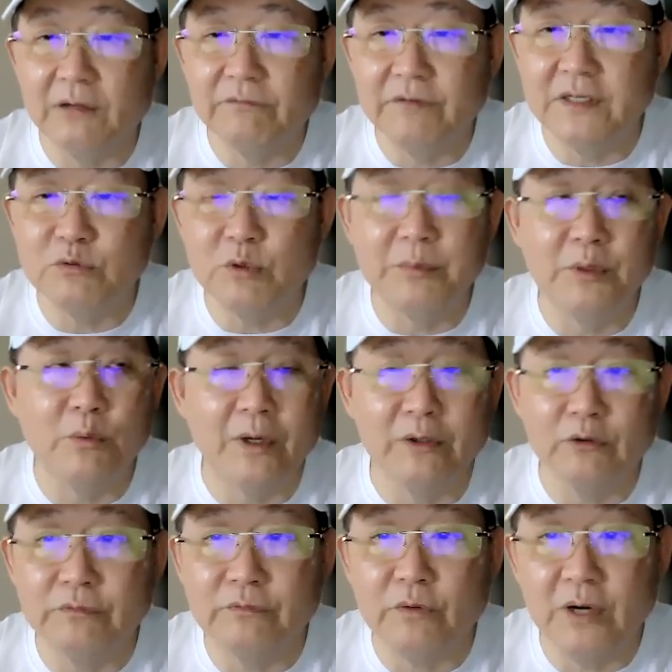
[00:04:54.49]
First will be
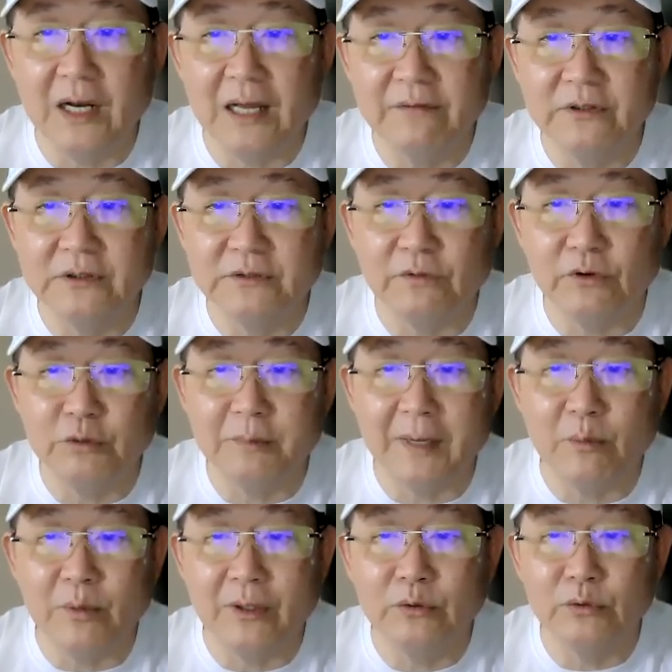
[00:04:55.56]
104 levels, followed by
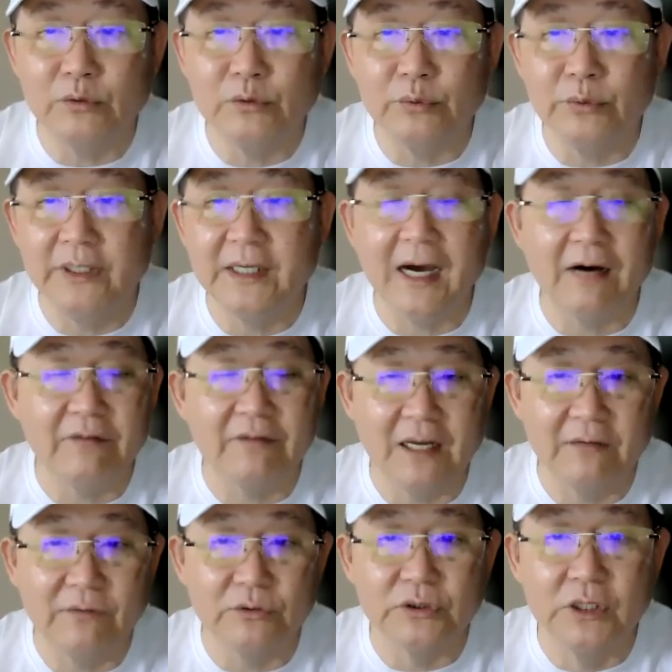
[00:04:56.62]
103 half
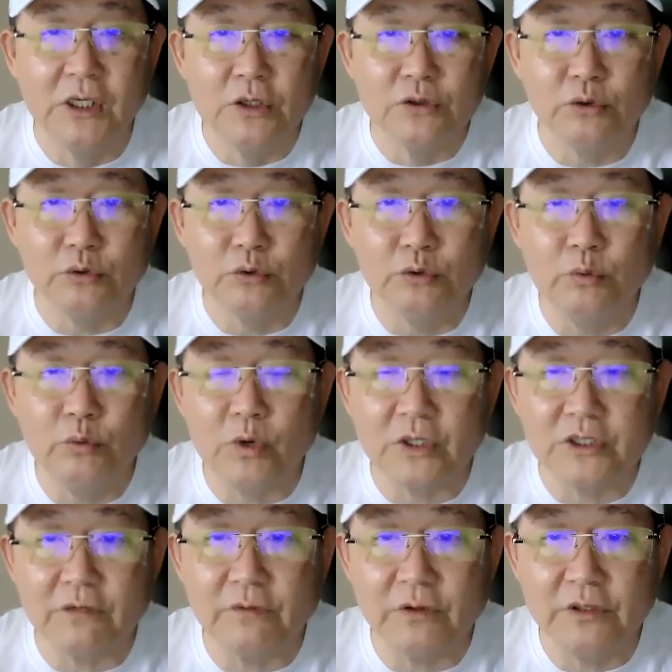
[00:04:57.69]
levels. So do watch
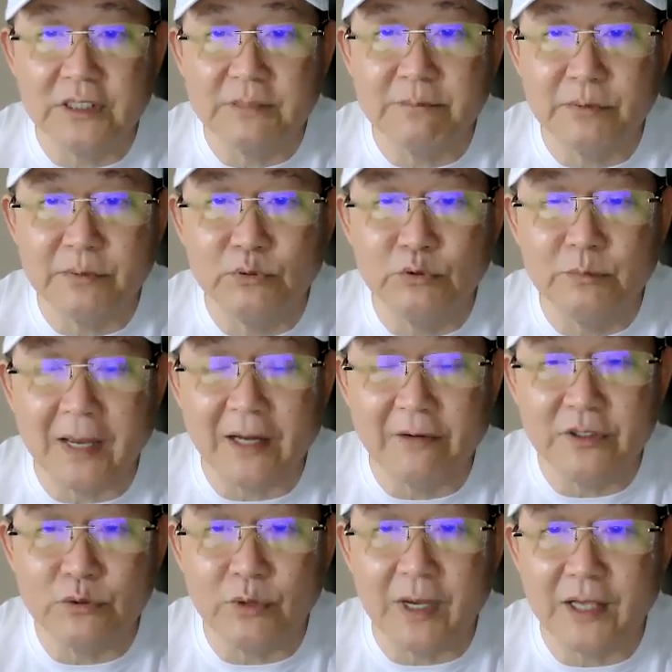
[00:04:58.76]
out for these two
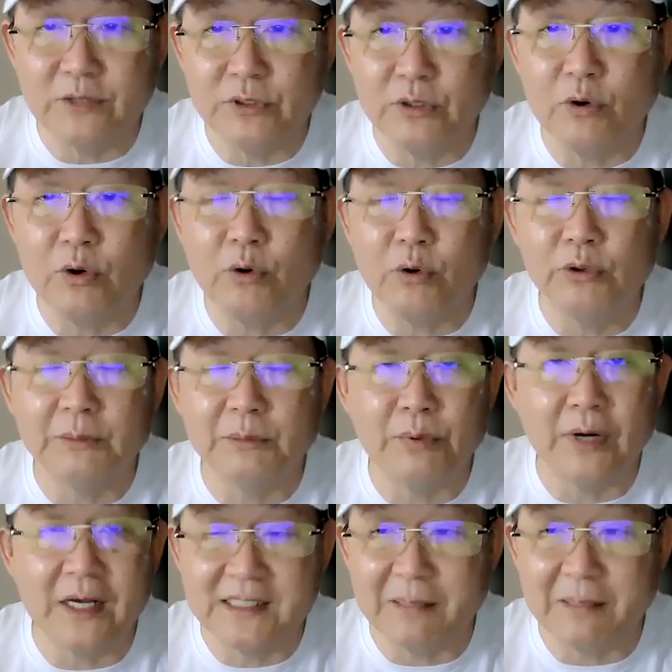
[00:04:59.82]
barriers to actually hold the
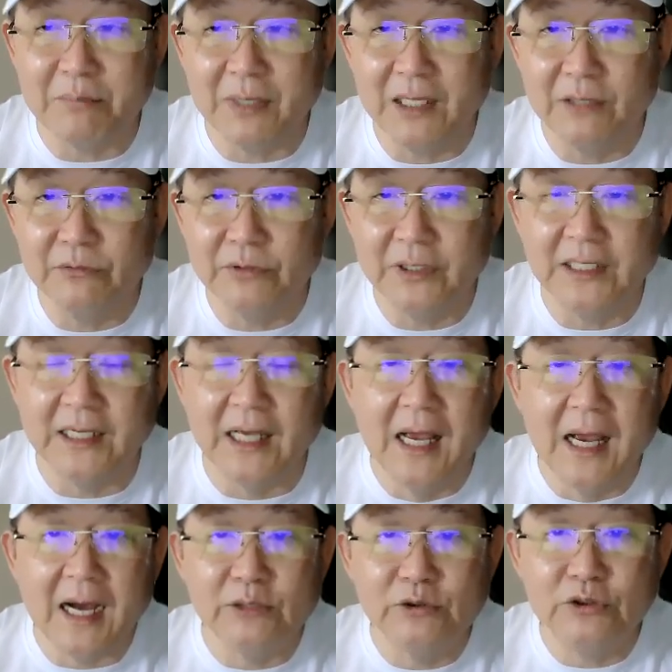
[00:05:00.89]
price temporarily.
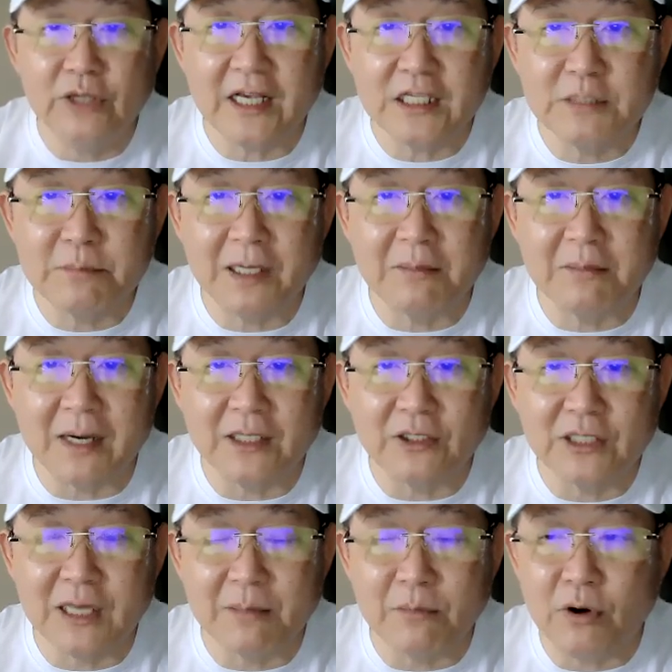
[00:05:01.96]
I expect the market
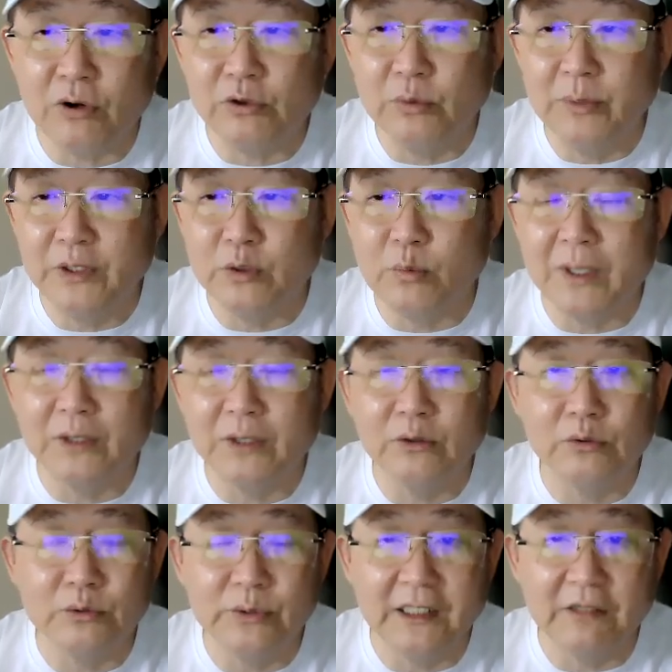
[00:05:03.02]
to come all the way to
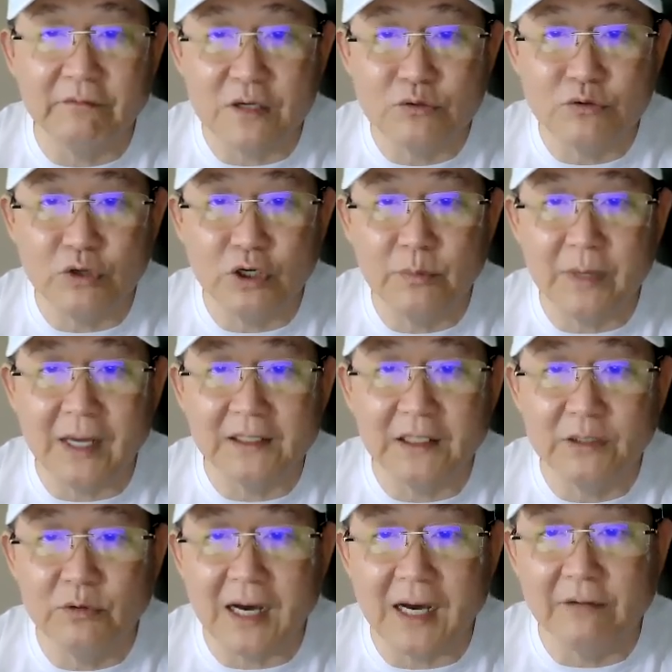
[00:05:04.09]
102.85 straight away. I
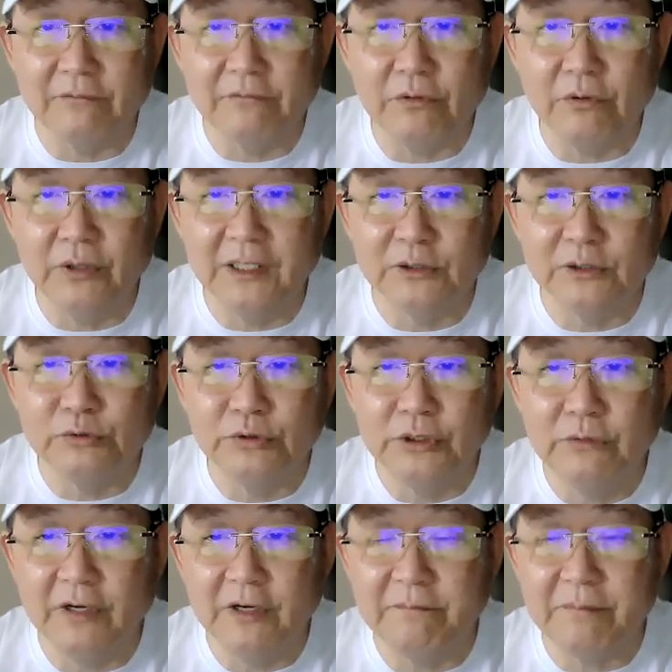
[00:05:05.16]
think it will unfold in a
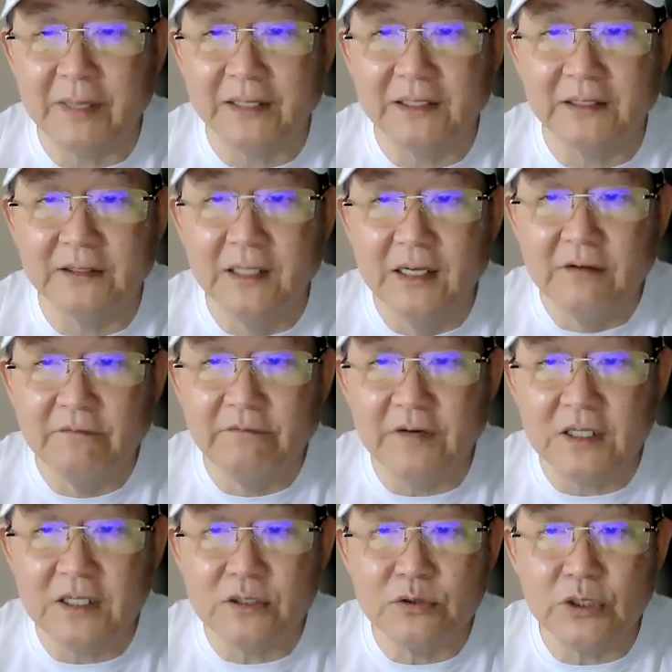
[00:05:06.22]
three-way pattern.
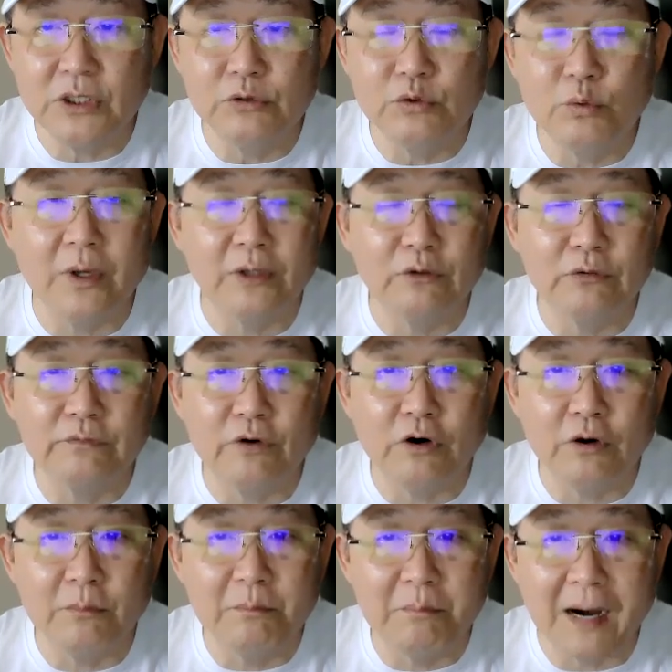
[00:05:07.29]
First into
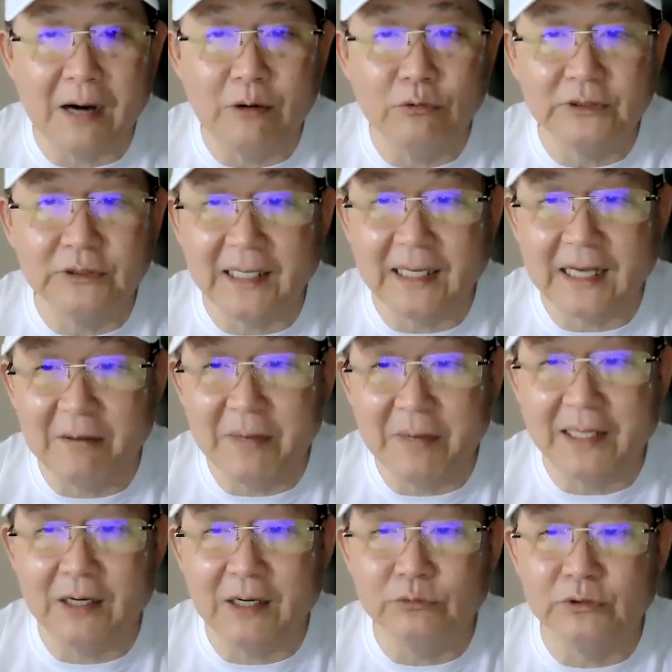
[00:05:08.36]
104, bounce, and then come
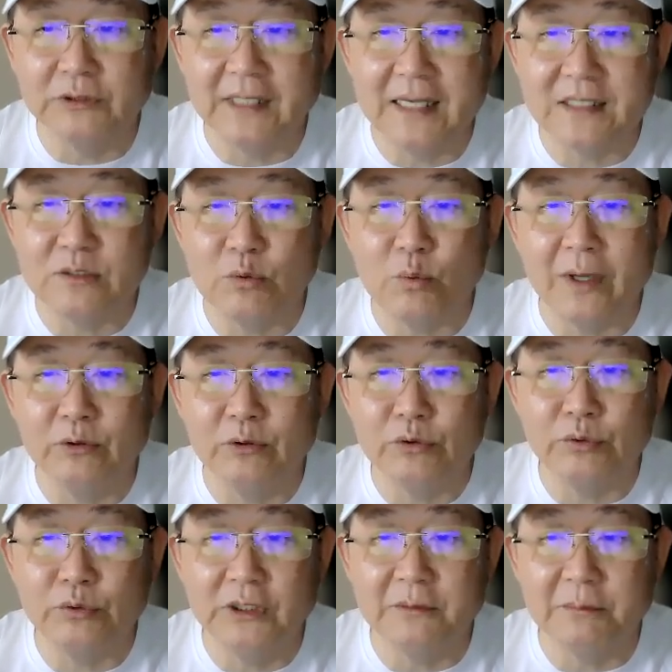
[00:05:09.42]
back down to test a
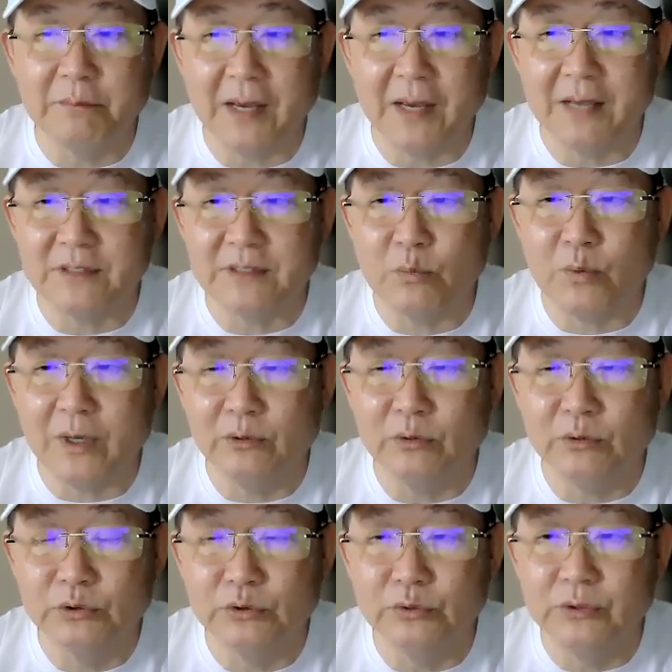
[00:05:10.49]
103 to perhaps a
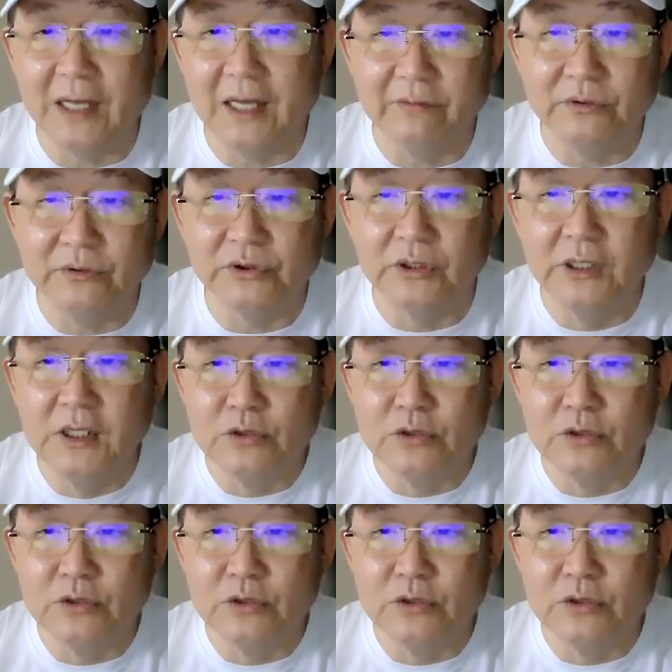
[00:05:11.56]
102 levels.